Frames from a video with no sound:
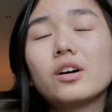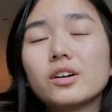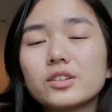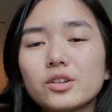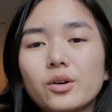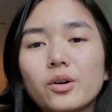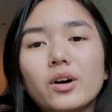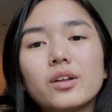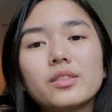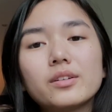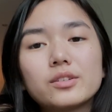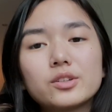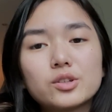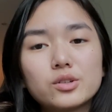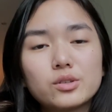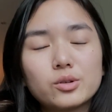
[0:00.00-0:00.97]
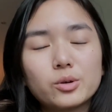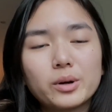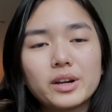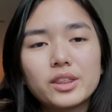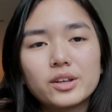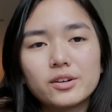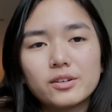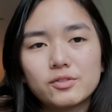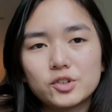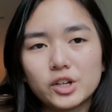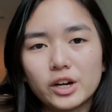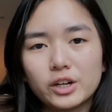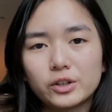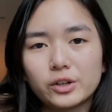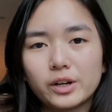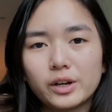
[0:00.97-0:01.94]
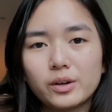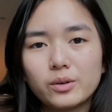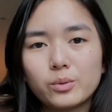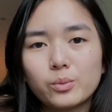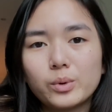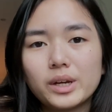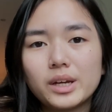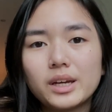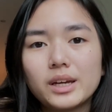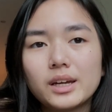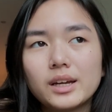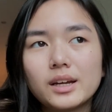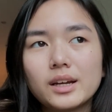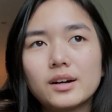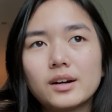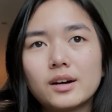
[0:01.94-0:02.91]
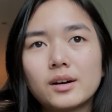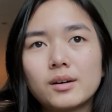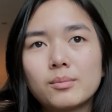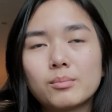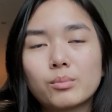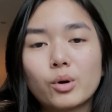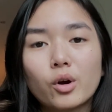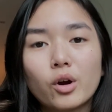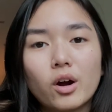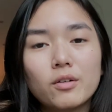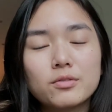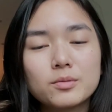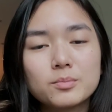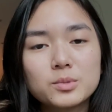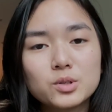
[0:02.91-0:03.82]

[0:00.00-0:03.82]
So on the 23rd of January, we broke off from